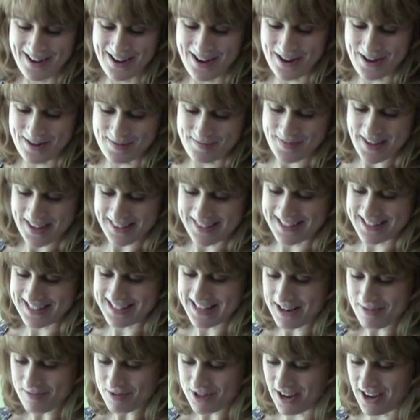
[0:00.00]
At the
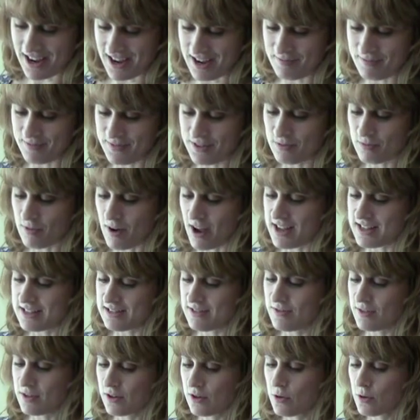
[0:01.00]
same time, the rise
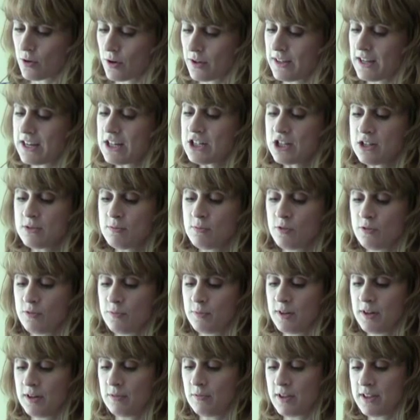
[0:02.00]
of the correlation
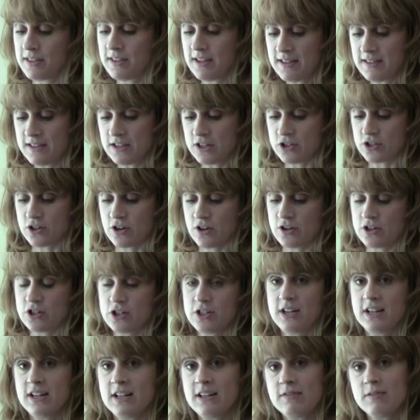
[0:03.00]
movement within the
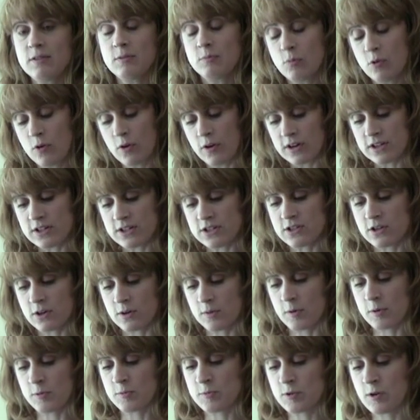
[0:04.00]
church did even more to
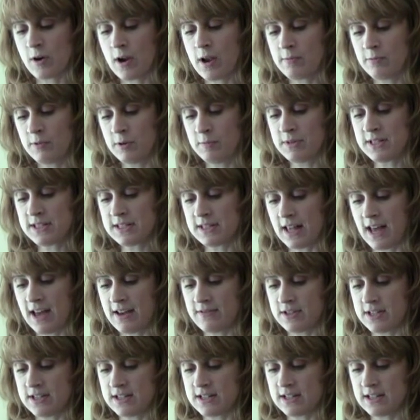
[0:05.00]
circumscribe women's
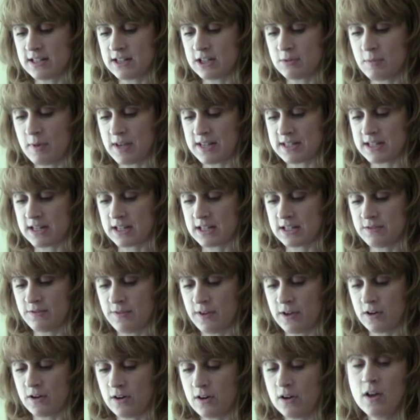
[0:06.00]
lives into the domestic
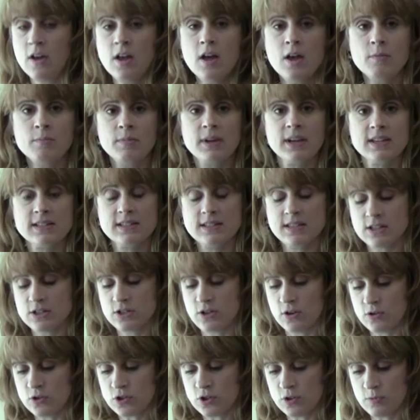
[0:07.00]
sphere, because the
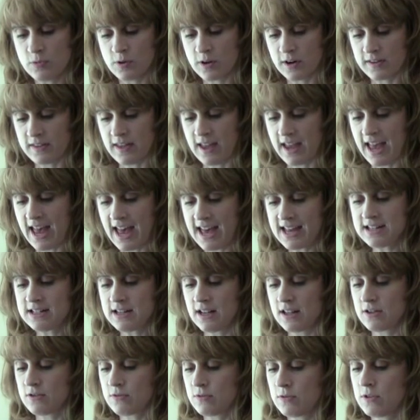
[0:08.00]
social work they had
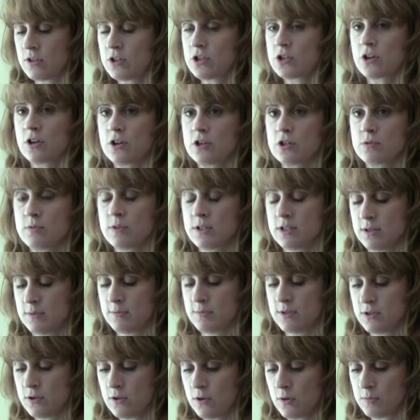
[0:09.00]
done through the church was
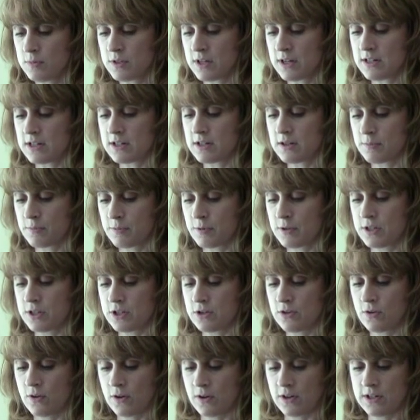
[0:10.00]
subsumed into the
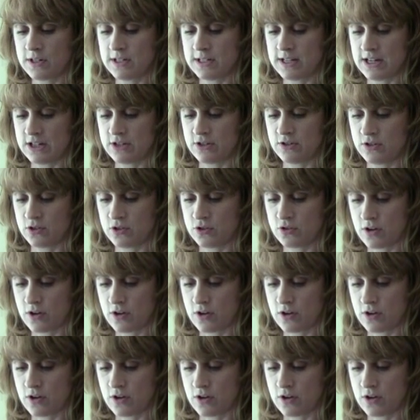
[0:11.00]
priesthood organizational